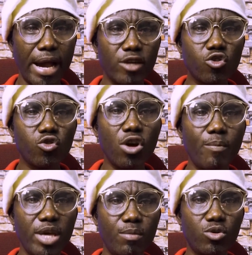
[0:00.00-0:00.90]
and you could
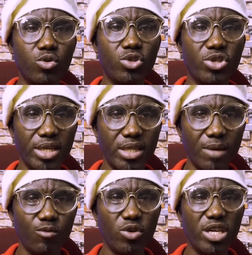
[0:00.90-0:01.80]
not be able to train
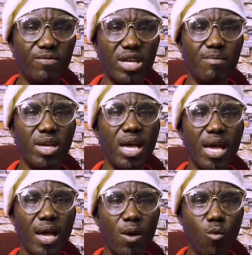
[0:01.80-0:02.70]
them, to give them
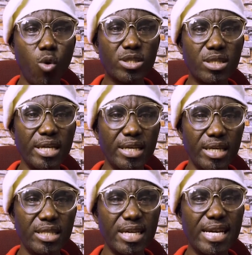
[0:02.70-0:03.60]
what they
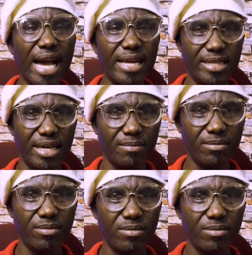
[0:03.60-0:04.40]
need, guide them.